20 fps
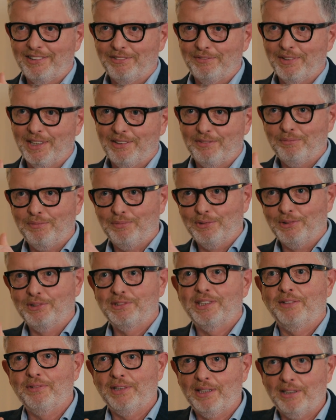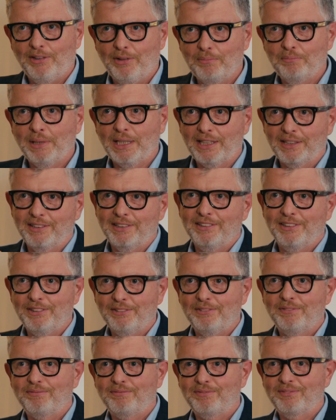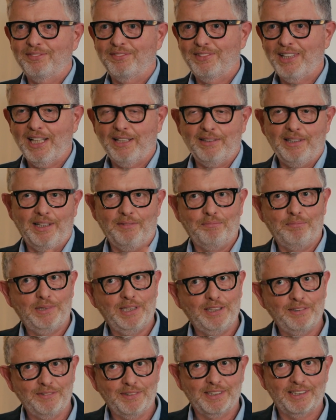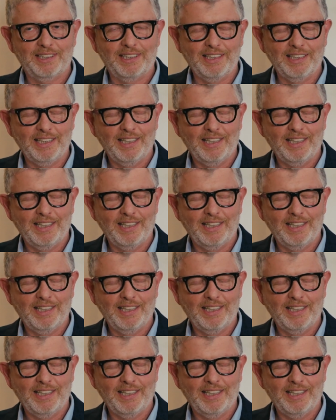you've bought something a lot bigger than you had done previously.